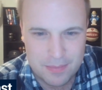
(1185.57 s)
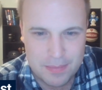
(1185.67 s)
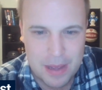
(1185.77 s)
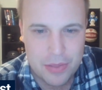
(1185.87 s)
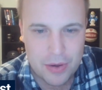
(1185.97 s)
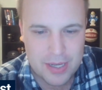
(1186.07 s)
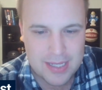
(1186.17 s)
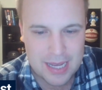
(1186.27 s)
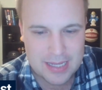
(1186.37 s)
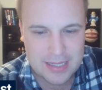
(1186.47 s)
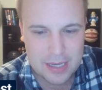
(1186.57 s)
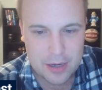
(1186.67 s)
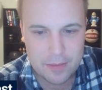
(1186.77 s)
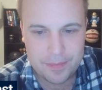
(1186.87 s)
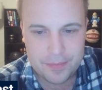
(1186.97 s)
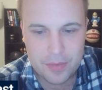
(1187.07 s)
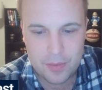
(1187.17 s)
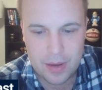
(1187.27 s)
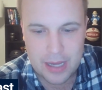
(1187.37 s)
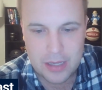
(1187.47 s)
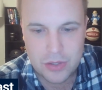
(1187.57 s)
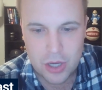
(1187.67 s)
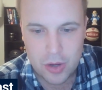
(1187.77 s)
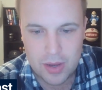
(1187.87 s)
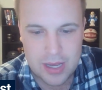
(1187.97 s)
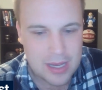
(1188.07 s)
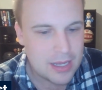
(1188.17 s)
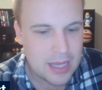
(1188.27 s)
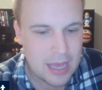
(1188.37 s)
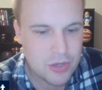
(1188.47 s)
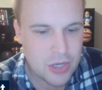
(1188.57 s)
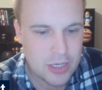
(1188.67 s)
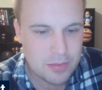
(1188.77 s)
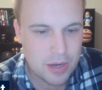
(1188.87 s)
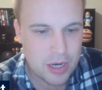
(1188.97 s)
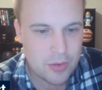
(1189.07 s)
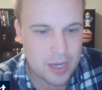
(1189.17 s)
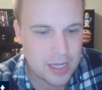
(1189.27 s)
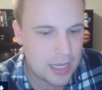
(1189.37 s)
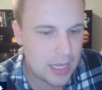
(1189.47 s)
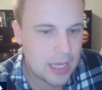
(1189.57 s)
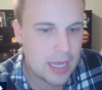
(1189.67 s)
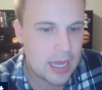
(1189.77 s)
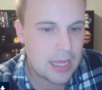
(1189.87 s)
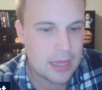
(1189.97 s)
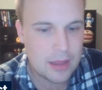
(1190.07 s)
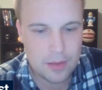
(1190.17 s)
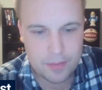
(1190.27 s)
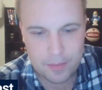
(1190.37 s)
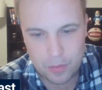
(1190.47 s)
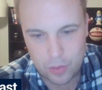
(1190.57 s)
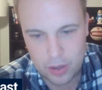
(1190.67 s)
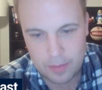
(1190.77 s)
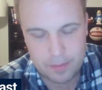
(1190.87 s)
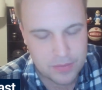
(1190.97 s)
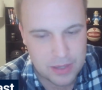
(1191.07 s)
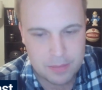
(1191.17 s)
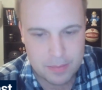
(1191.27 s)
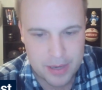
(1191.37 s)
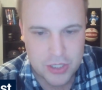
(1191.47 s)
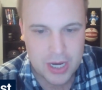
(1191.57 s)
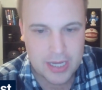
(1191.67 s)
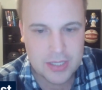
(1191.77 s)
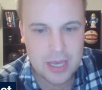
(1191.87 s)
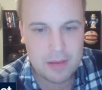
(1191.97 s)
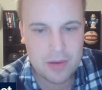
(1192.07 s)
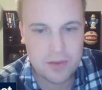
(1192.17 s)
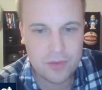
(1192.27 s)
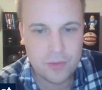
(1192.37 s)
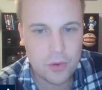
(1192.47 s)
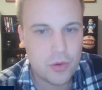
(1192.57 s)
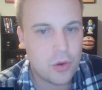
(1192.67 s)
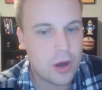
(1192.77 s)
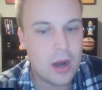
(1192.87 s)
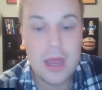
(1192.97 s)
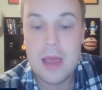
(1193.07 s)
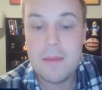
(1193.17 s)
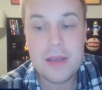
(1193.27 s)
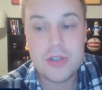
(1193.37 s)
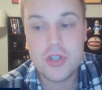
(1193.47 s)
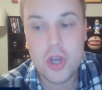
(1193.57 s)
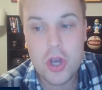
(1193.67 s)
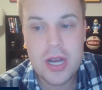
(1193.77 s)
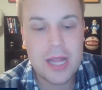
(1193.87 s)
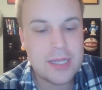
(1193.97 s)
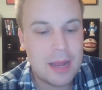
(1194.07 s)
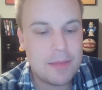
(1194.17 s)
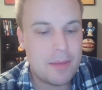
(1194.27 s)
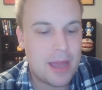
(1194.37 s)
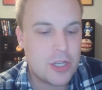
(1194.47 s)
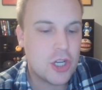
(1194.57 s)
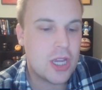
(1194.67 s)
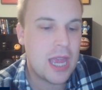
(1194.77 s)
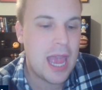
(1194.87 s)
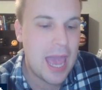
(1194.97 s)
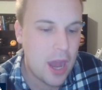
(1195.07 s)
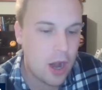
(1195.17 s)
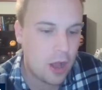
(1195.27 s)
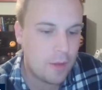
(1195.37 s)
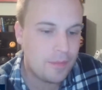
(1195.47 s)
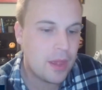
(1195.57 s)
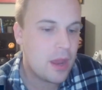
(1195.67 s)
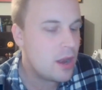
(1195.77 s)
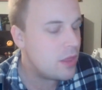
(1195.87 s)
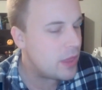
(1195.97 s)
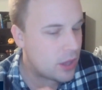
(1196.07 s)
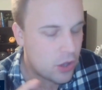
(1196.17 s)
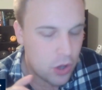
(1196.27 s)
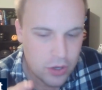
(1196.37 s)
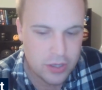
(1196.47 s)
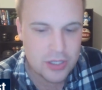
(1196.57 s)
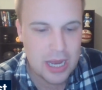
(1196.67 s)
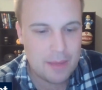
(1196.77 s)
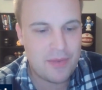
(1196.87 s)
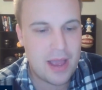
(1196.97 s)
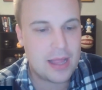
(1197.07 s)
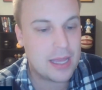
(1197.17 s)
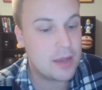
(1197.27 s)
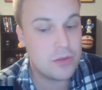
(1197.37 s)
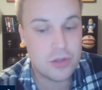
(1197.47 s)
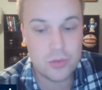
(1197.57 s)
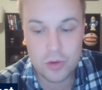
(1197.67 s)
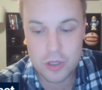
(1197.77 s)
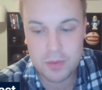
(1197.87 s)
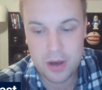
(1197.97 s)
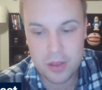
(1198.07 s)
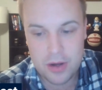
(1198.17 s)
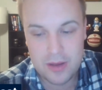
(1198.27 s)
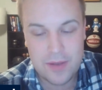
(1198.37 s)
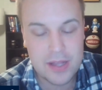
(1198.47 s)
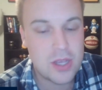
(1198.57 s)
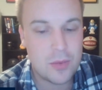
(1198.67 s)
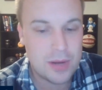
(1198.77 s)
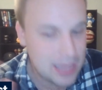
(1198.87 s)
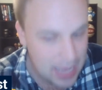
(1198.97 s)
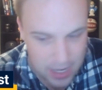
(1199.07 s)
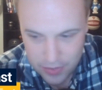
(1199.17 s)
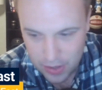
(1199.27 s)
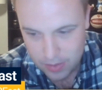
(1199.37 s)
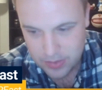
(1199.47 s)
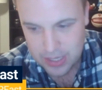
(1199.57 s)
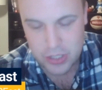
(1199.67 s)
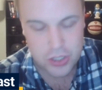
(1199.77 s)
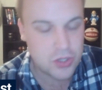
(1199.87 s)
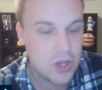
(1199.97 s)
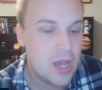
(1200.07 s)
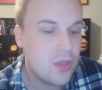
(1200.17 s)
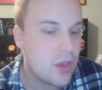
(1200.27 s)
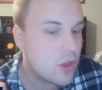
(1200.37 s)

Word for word: about thirty seconds later, right? So game changed pretty quickly, and then more deeper bench guys came in for the fourth quarter. Pacers could not stop the Magic at all. They couldn't stop fouling. It was the worst part of their defense. They were late on their rotations. They